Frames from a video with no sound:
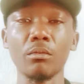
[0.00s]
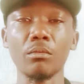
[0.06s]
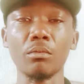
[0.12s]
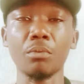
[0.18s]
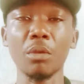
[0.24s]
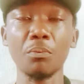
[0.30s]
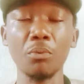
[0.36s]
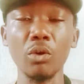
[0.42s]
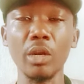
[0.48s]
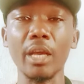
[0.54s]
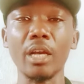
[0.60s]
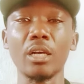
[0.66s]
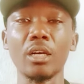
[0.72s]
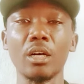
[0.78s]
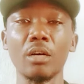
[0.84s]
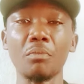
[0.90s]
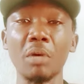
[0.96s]
People like
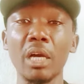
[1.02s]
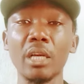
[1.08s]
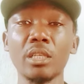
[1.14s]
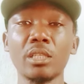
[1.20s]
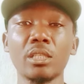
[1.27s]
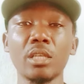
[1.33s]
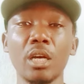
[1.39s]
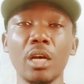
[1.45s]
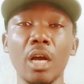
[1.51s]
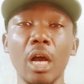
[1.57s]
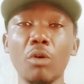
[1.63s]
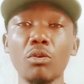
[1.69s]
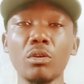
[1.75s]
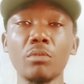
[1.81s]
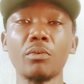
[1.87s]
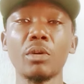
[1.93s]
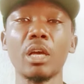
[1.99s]
barrister
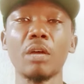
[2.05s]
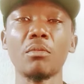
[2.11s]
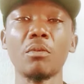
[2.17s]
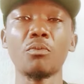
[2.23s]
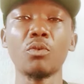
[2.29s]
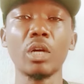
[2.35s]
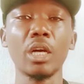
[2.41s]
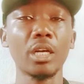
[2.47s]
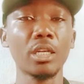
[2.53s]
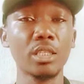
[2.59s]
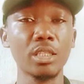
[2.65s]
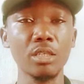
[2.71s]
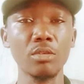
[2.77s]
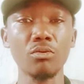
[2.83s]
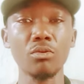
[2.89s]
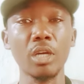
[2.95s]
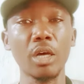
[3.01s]
Audu Bulama
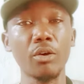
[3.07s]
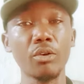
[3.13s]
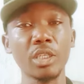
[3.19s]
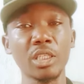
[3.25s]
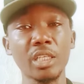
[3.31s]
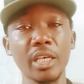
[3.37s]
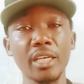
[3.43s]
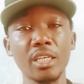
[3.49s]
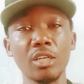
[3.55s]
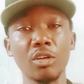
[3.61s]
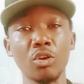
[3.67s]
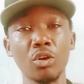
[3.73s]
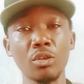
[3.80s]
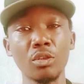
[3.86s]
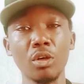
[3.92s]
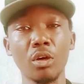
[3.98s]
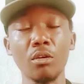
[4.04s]
Bukarti, who now reside in
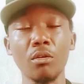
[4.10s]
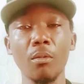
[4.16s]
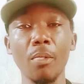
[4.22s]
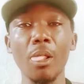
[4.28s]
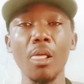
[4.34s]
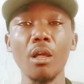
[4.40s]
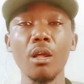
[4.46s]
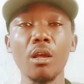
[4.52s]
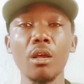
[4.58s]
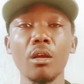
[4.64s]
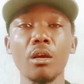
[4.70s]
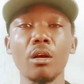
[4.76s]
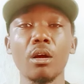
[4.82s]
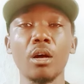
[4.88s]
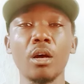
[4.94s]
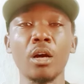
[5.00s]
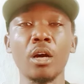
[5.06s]
London,
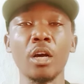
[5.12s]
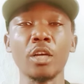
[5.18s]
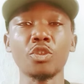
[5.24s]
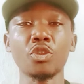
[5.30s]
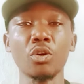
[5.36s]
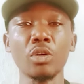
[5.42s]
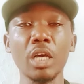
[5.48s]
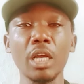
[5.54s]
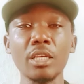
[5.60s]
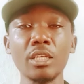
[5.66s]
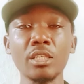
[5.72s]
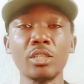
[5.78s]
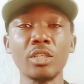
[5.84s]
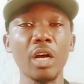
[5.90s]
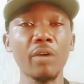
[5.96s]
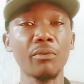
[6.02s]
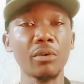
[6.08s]
journalist
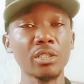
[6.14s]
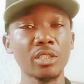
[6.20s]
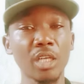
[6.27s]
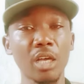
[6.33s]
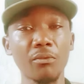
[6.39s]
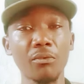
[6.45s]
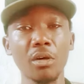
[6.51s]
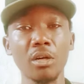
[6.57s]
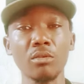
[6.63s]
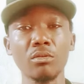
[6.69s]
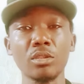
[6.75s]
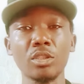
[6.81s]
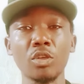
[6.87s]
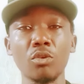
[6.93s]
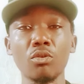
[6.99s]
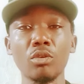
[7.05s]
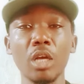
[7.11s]
Jaafar,
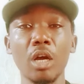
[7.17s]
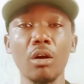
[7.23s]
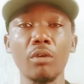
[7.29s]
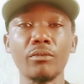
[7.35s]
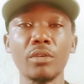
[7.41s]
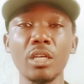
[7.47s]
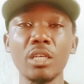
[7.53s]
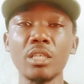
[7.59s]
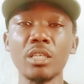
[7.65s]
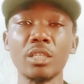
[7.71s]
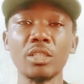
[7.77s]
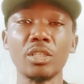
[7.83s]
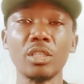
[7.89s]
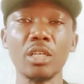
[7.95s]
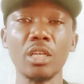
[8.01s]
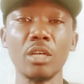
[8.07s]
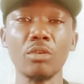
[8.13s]
the owner of Daily
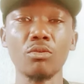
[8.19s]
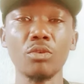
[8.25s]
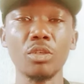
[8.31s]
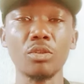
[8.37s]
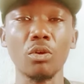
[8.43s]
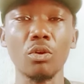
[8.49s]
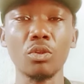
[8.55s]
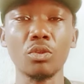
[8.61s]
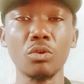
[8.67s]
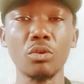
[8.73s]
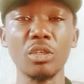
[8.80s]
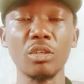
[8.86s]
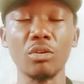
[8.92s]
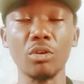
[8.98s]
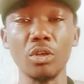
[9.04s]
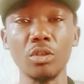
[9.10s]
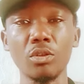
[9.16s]
Nigerian, who is also
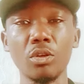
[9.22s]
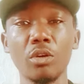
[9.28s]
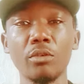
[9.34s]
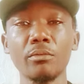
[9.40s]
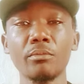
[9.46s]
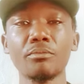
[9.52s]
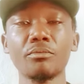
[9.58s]
in London,